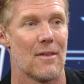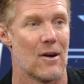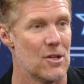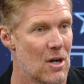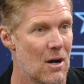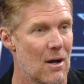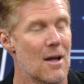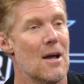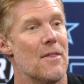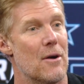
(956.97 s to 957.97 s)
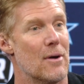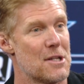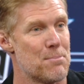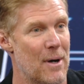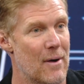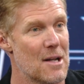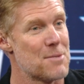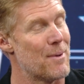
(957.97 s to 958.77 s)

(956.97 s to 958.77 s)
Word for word: They're young, they're inexperienced,